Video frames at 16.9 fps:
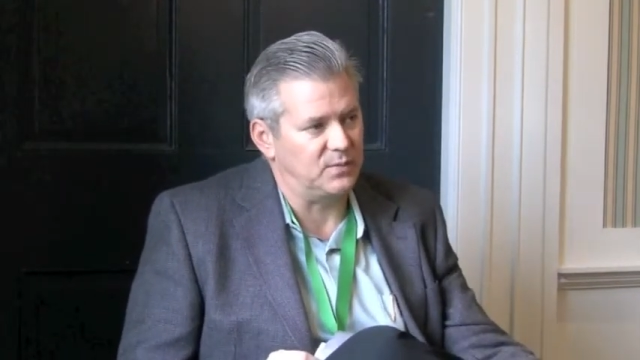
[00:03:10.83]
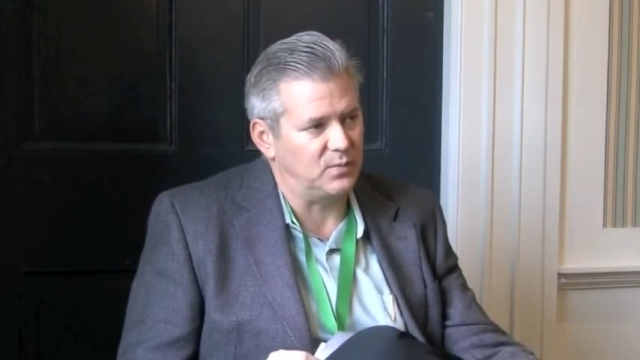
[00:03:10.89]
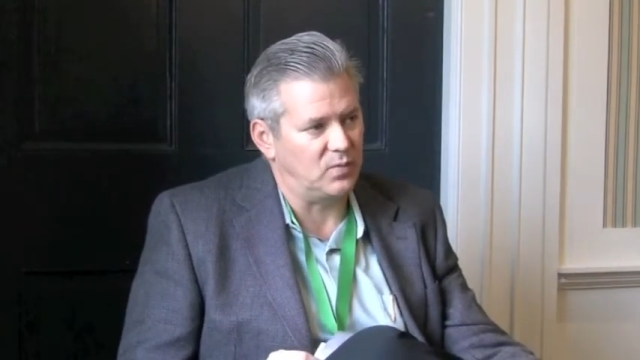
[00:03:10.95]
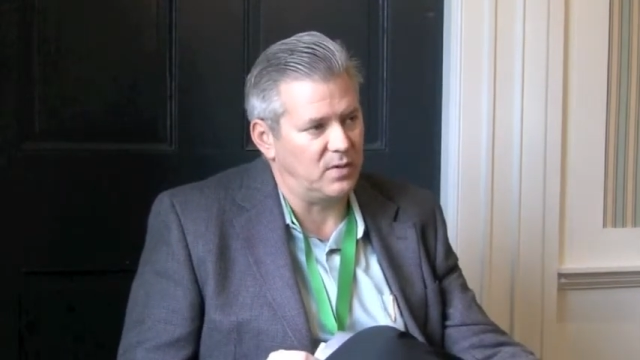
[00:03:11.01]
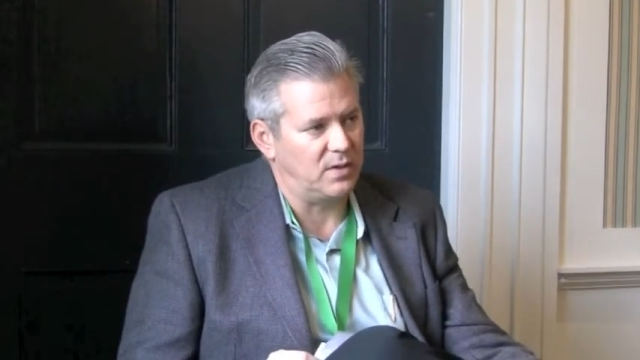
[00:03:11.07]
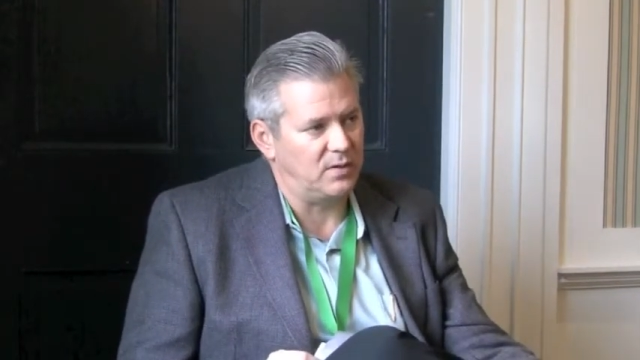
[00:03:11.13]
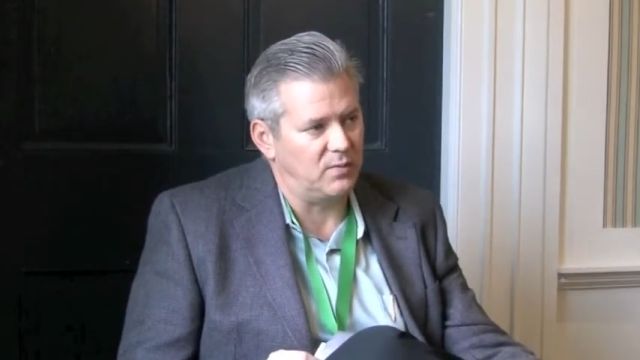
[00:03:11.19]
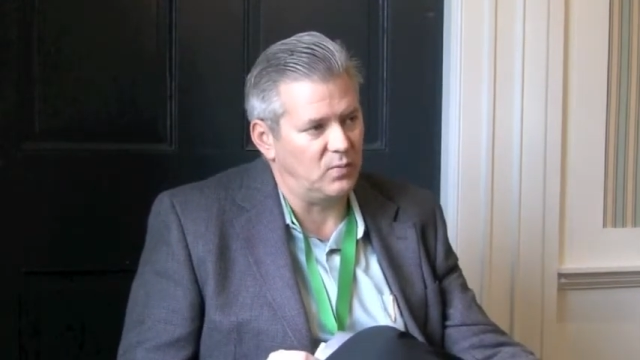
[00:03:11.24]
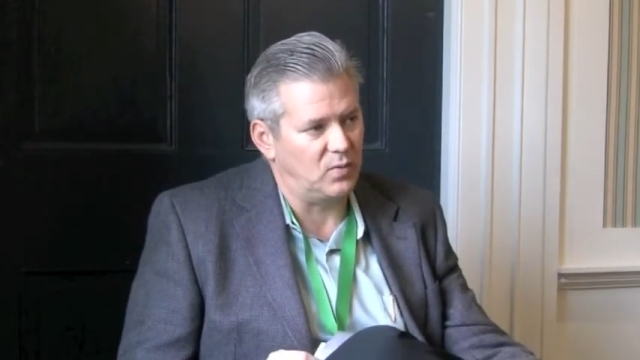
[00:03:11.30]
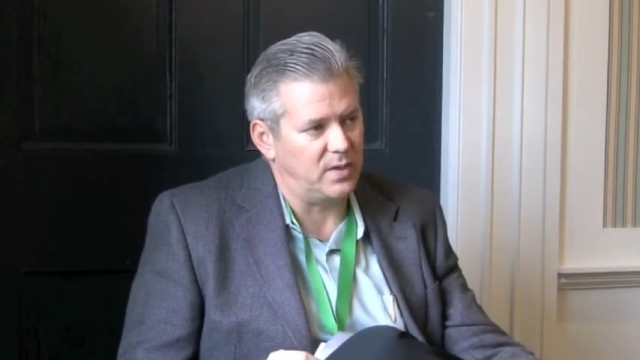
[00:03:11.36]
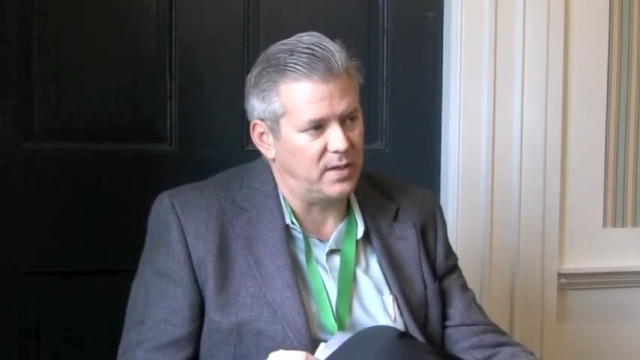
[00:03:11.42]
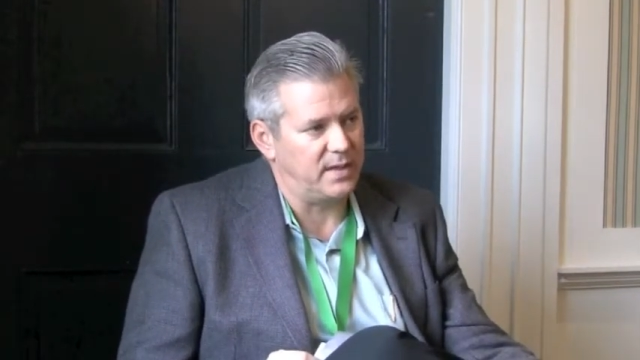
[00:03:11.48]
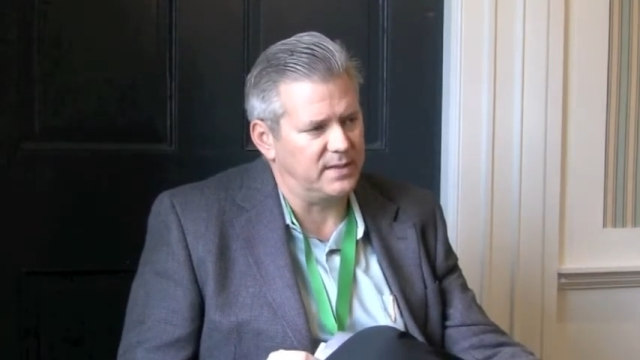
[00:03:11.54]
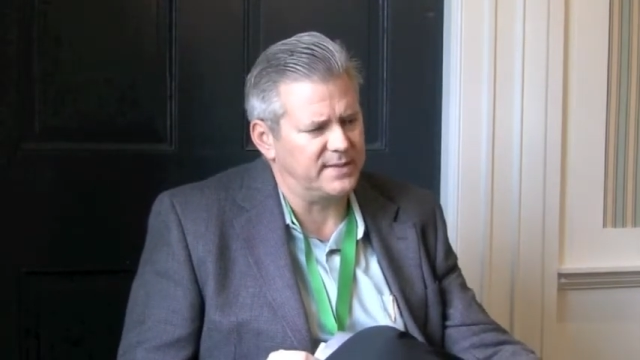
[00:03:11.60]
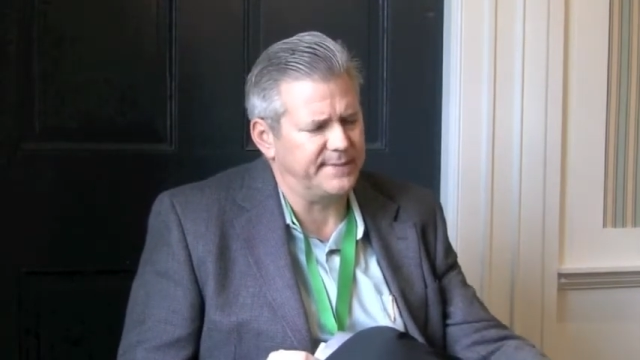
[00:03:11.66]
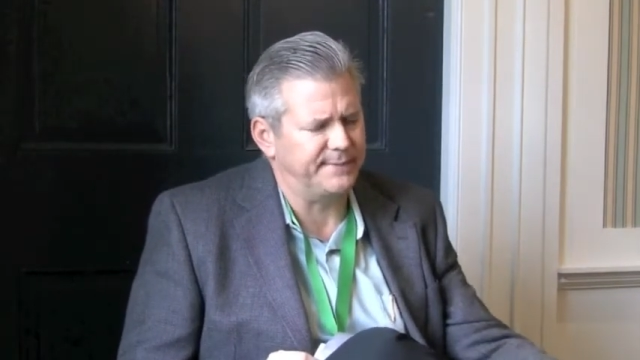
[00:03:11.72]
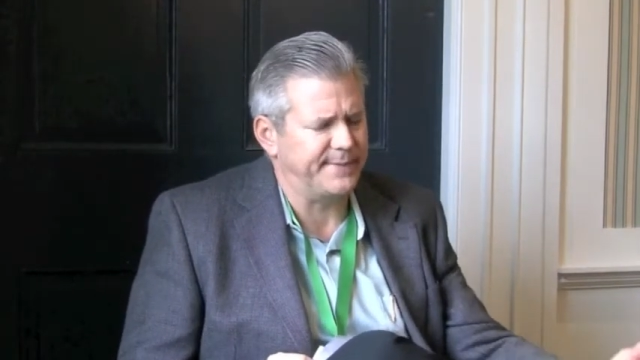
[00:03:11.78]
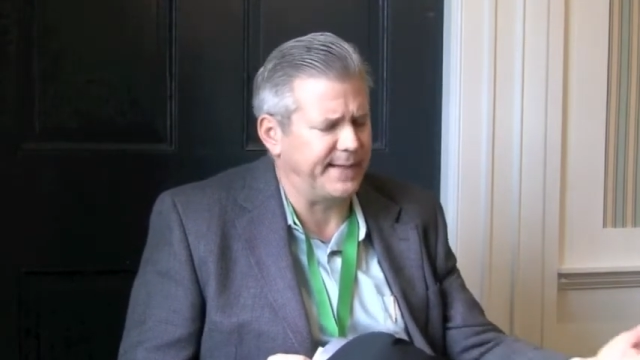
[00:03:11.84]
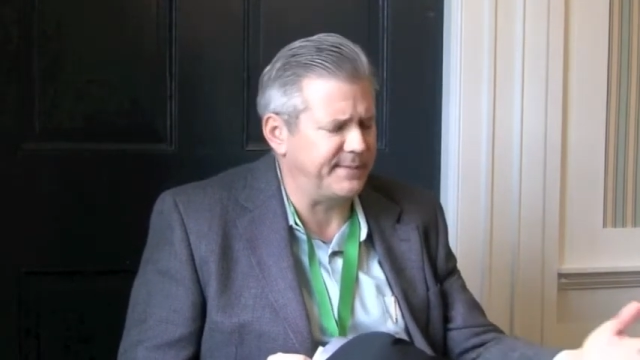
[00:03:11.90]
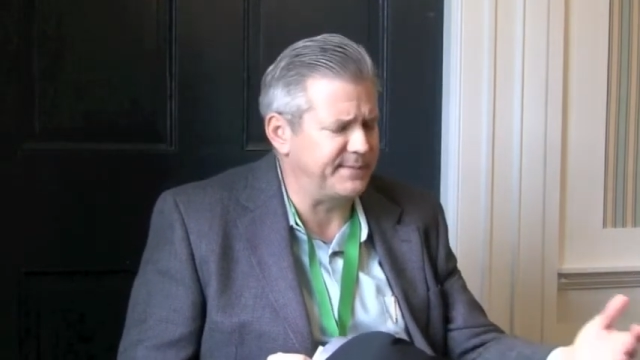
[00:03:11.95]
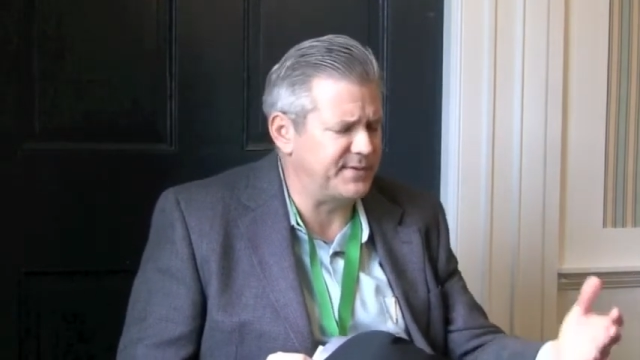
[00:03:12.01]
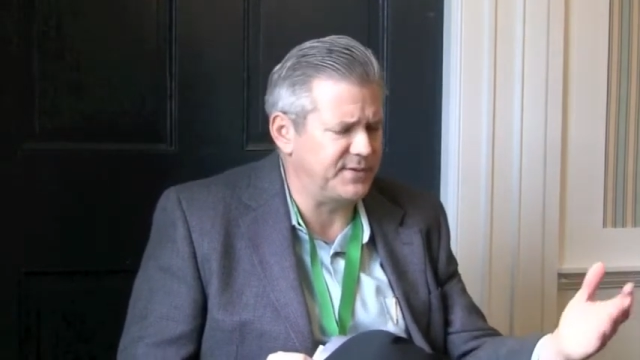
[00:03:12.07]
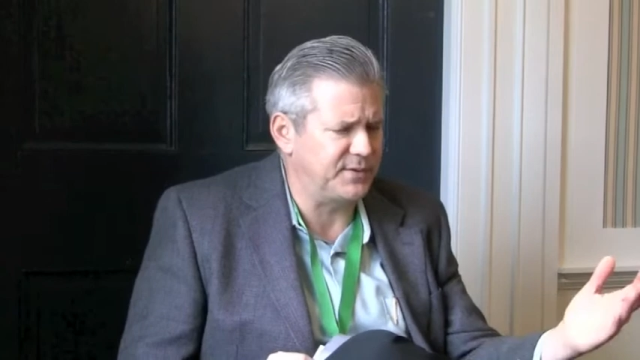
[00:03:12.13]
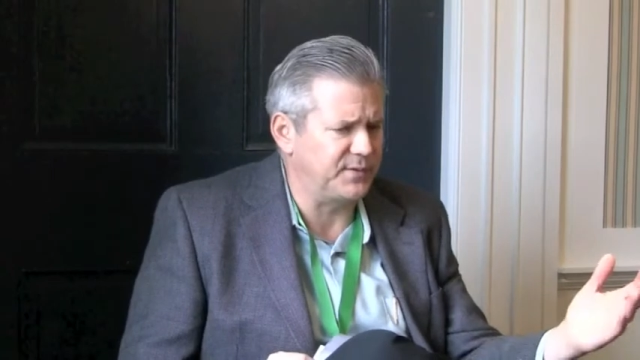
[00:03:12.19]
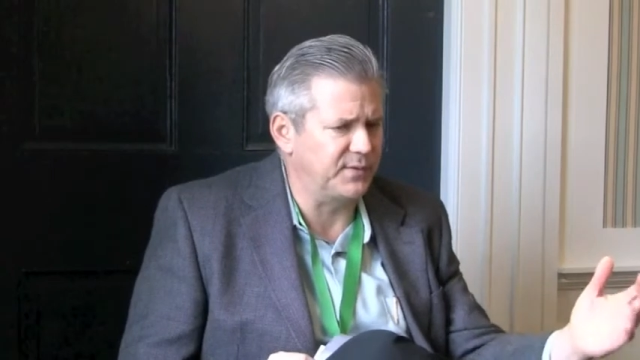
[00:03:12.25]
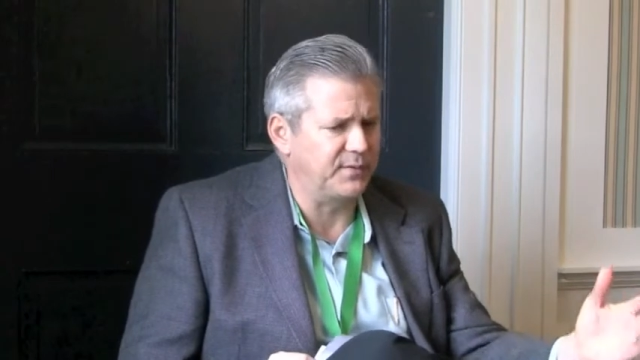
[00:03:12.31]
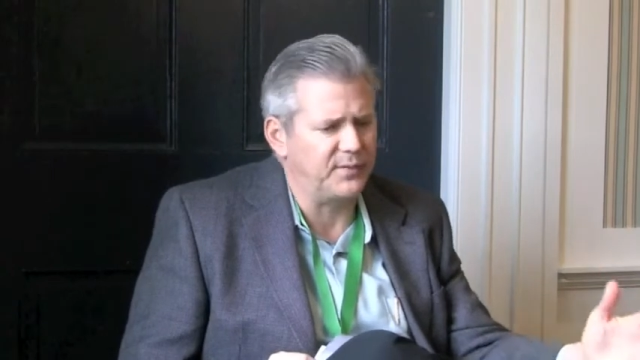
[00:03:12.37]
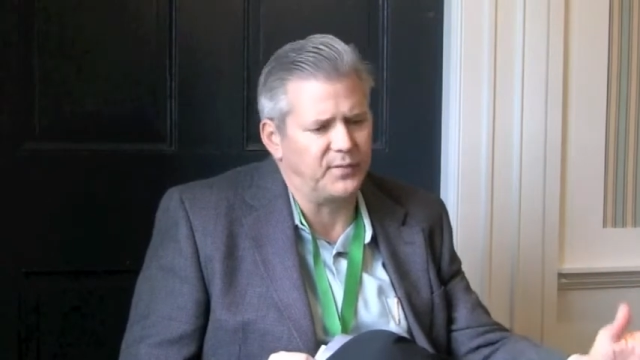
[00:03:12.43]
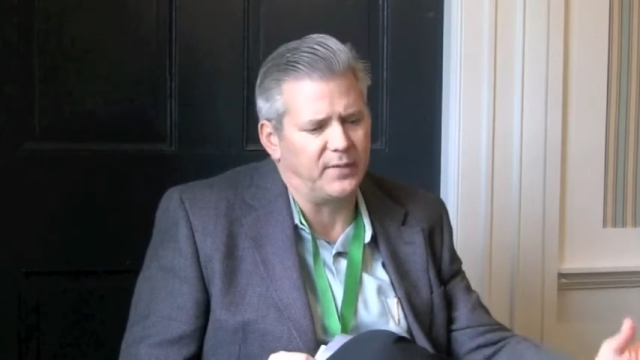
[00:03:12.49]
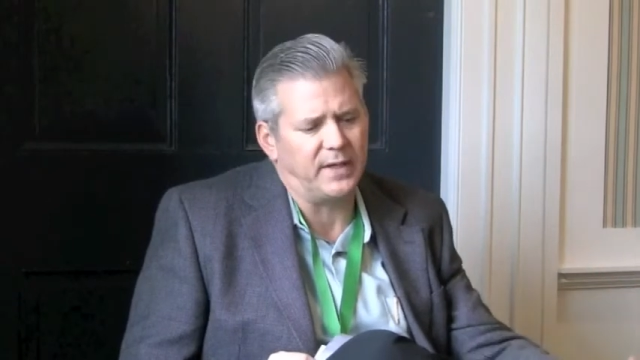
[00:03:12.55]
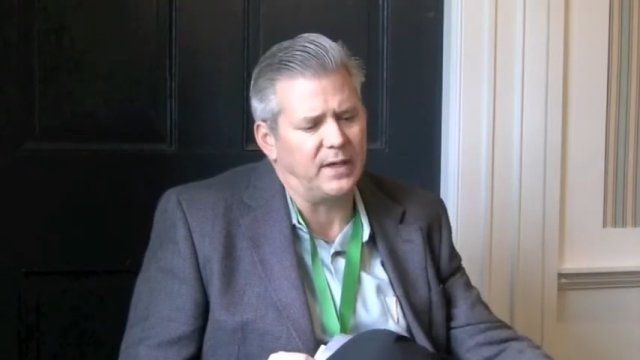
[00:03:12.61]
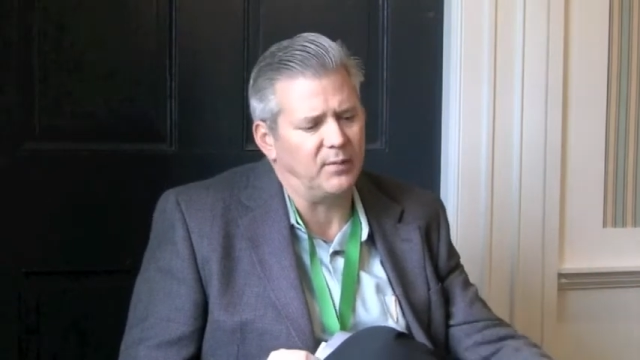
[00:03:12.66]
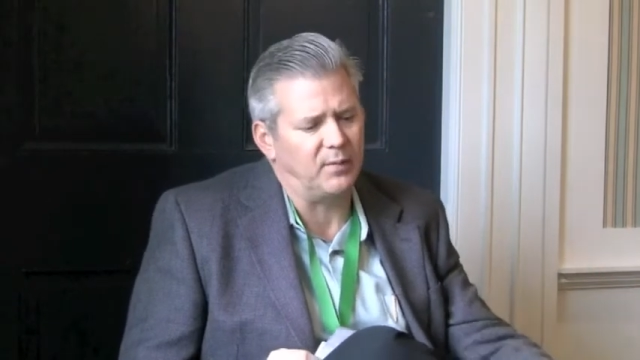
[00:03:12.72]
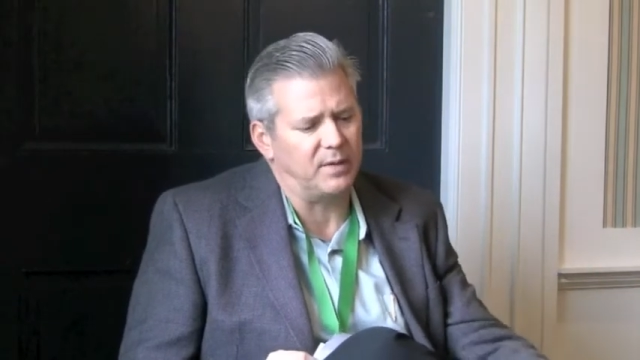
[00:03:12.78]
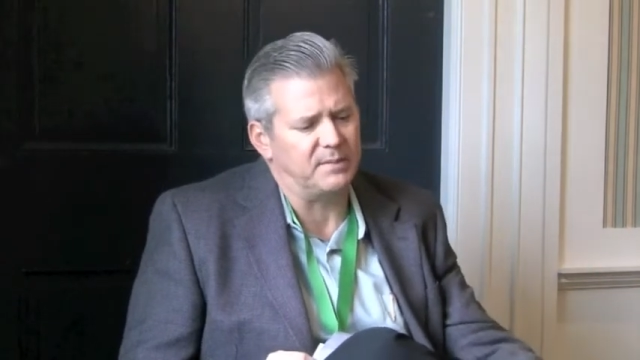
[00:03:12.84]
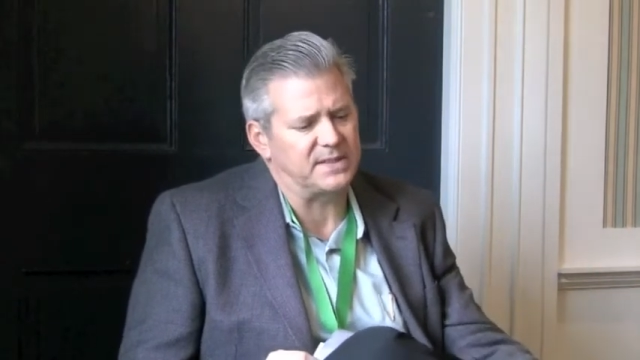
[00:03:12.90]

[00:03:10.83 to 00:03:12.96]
the one-on-one, sometimes 2 or 3-on-1,